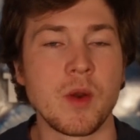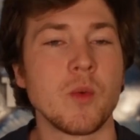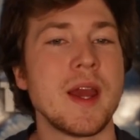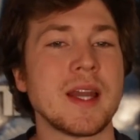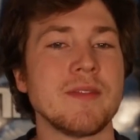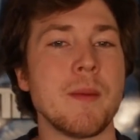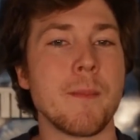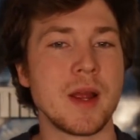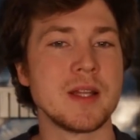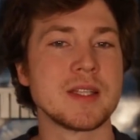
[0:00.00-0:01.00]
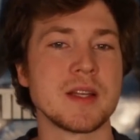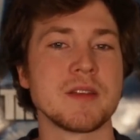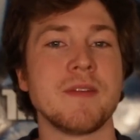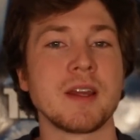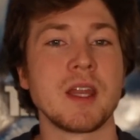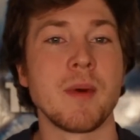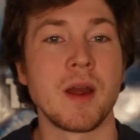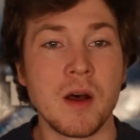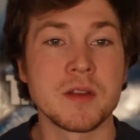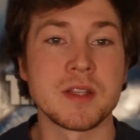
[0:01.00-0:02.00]
to reactivate brain cells affected by
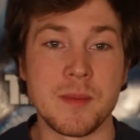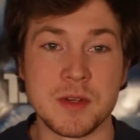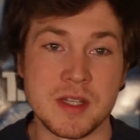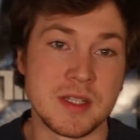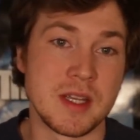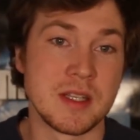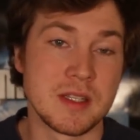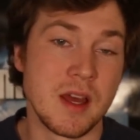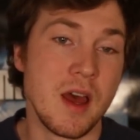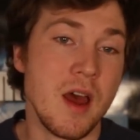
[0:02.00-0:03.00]
Alzheimer's disease.